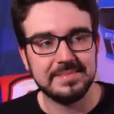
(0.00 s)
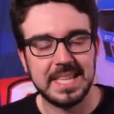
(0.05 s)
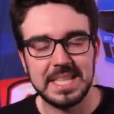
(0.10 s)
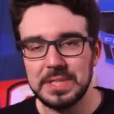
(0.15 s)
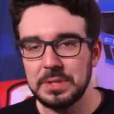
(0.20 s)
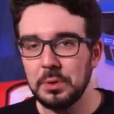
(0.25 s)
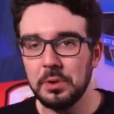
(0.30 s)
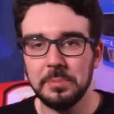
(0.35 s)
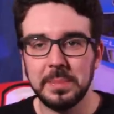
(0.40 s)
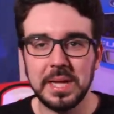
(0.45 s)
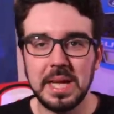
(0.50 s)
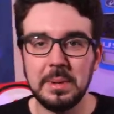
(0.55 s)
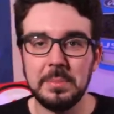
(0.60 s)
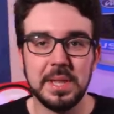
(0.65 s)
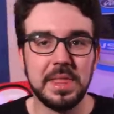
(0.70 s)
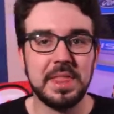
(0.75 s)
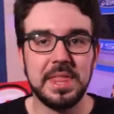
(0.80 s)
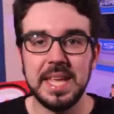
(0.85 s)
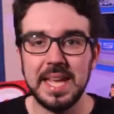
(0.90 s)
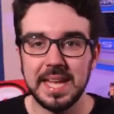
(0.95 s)
That's sort of become
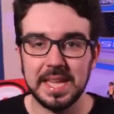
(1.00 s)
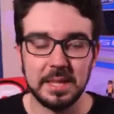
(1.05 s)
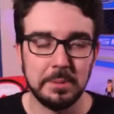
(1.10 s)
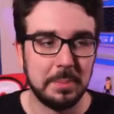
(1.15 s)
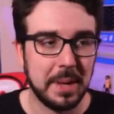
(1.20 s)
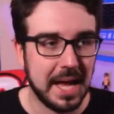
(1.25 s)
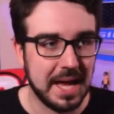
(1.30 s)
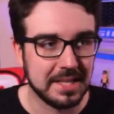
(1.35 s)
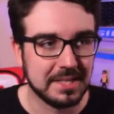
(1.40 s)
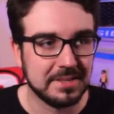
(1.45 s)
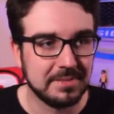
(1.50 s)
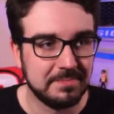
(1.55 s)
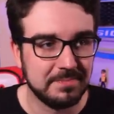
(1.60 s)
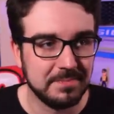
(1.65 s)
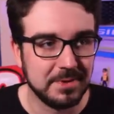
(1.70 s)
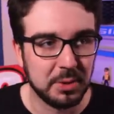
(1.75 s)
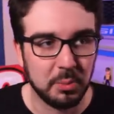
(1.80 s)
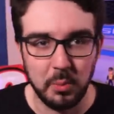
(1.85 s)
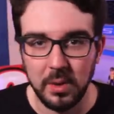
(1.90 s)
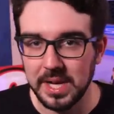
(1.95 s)
a thing in the past
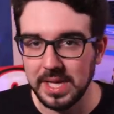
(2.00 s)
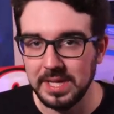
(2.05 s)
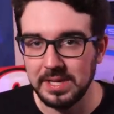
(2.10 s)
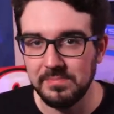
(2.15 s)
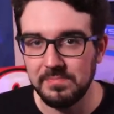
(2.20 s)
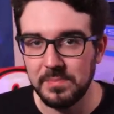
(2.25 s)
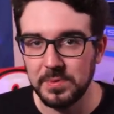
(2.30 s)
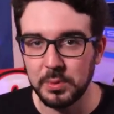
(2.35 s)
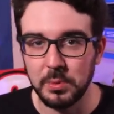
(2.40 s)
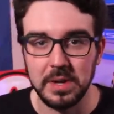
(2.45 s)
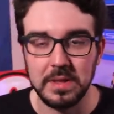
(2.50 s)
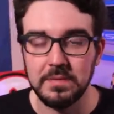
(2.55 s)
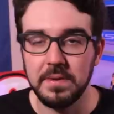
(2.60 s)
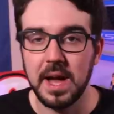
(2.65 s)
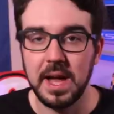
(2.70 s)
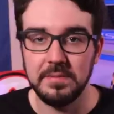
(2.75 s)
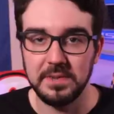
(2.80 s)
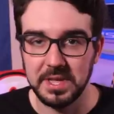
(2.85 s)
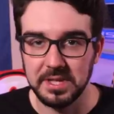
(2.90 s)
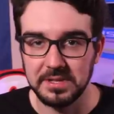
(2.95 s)
20,
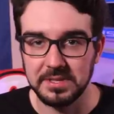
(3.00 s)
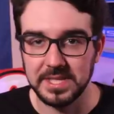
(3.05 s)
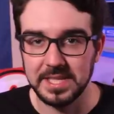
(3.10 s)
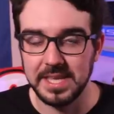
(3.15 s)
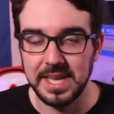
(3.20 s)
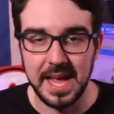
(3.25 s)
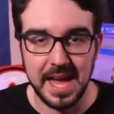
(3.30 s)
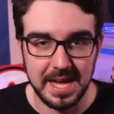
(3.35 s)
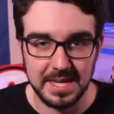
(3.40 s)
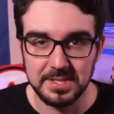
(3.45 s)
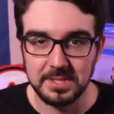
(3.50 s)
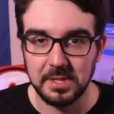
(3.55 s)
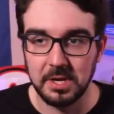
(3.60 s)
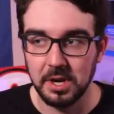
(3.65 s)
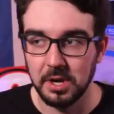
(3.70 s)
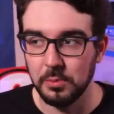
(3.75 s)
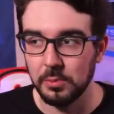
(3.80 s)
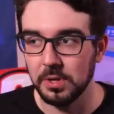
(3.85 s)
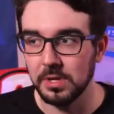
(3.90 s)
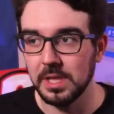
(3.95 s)
25 years in
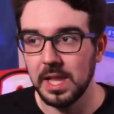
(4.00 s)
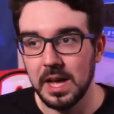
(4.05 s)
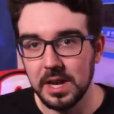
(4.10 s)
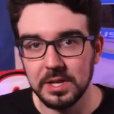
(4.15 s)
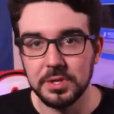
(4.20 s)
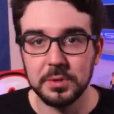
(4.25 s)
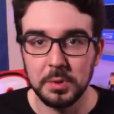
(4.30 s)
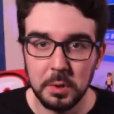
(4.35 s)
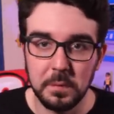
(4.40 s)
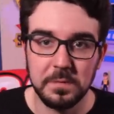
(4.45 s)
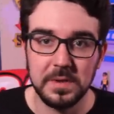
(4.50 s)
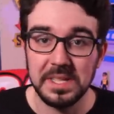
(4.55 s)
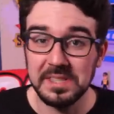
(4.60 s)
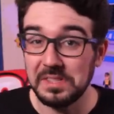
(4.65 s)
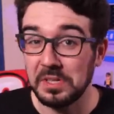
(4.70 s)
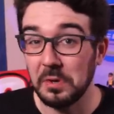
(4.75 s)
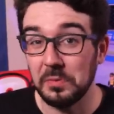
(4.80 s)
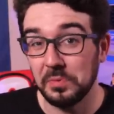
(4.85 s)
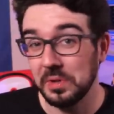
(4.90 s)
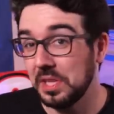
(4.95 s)
NASCAR, where a lot of trophies
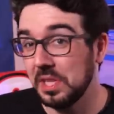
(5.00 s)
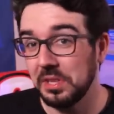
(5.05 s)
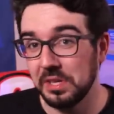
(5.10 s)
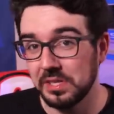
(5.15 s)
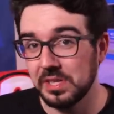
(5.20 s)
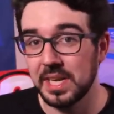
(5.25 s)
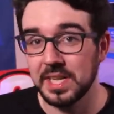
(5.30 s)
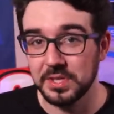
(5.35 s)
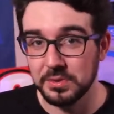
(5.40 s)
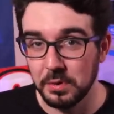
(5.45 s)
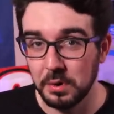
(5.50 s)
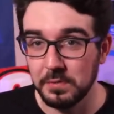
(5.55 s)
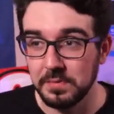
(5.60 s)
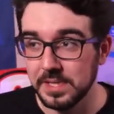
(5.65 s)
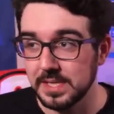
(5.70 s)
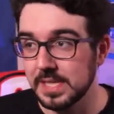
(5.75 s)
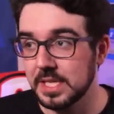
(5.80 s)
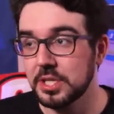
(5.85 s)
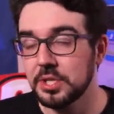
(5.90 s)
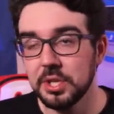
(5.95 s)
don't really look like
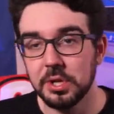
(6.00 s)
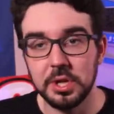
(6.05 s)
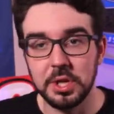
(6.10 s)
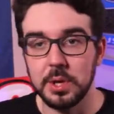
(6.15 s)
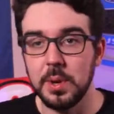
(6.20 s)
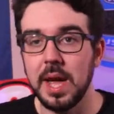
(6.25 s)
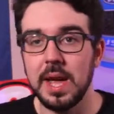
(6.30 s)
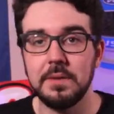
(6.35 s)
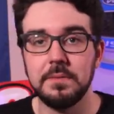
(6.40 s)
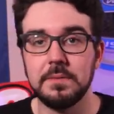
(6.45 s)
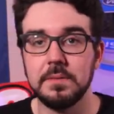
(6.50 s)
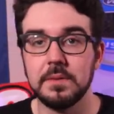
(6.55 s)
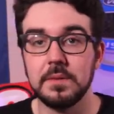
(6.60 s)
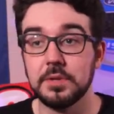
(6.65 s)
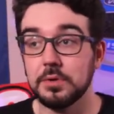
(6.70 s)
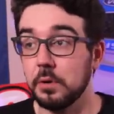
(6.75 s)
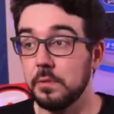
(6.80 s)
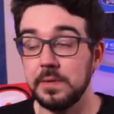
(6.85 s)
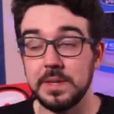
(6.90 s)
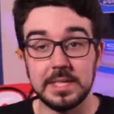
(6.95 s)
trophies. Like, sure, you have
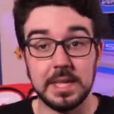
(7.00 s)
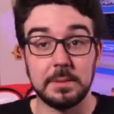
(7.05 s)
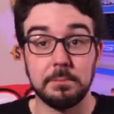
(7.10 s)
trophies